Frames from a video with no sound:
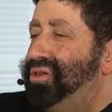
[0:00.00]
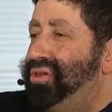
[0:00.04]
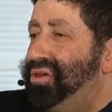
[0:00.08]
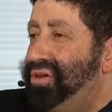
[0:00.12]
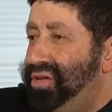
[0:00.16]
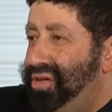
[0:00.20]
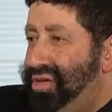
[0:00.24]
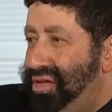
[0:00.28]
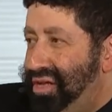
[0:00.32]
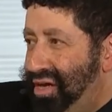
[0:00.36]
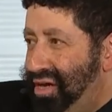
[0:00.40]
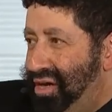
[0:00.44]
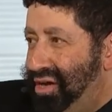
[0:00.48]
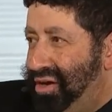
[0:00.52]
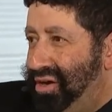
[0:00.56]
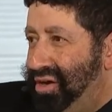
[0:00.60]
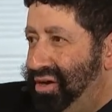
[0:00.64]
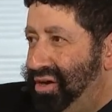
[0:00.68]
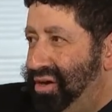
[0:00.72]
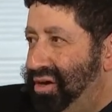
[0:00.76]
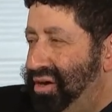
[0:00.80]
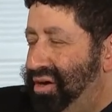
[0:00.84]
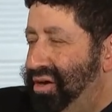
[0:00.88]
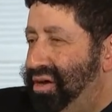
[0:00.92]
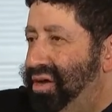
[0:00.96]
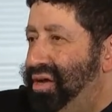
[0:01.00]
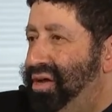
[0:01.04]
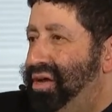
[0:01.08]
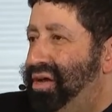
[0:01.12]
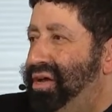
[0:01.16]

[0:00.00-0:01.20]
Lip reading: the year